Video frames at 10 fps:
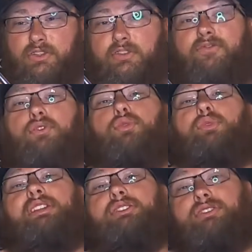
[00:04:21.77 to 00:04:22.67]
good for a
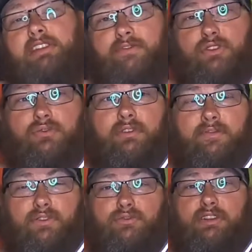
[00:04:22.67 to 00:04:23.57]
reach. If
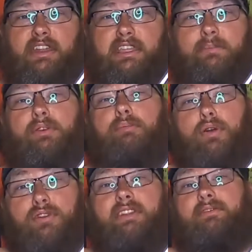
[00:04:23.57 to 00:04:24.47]
you're trying to keep your
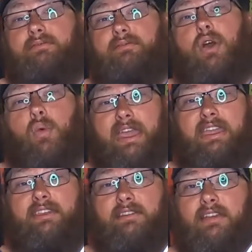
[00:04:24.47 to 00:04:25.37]
opponent
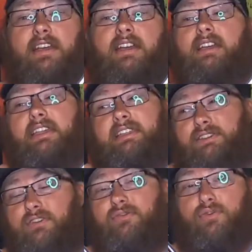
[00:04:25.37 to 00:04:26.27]
away,
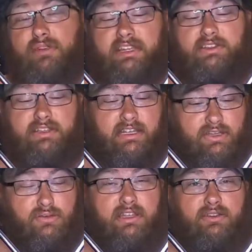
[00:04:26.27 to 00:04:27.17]
it's good for reach,
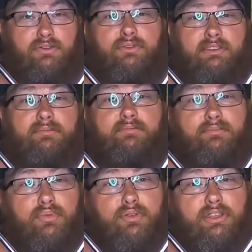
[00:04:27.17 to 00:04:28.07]
and you can do
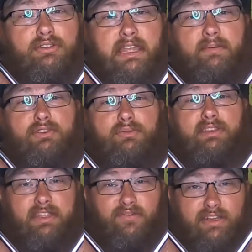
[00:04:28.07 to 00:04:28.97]
some pretty good damage with
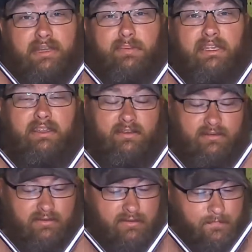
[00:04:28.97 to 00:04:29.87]
it if need be.
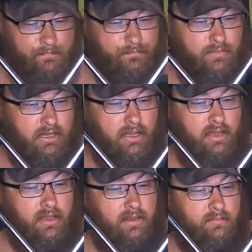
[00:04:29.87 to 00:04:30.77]

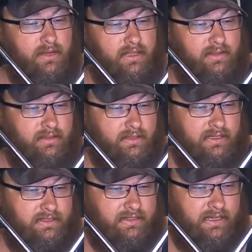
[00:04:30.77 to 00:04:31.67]
But
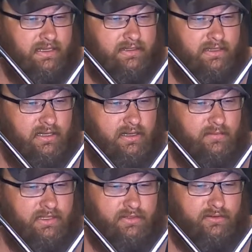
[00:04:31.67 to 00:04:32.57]
this says,
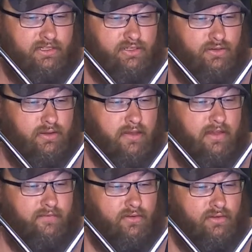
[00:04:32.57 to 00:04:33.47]
it's certainly true,
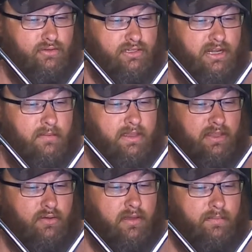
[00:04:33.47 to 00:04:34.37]
however, you should not
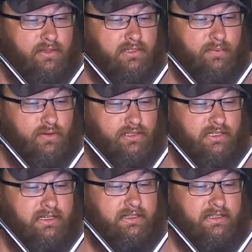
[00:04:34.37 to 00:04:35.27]
make your weapons
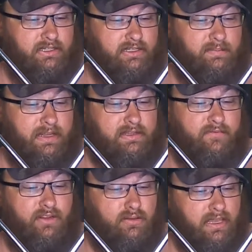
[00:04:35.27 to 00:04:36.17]
purchasing decisions based on
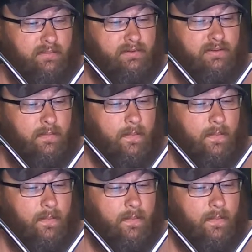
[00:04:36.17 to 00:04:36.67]
video games.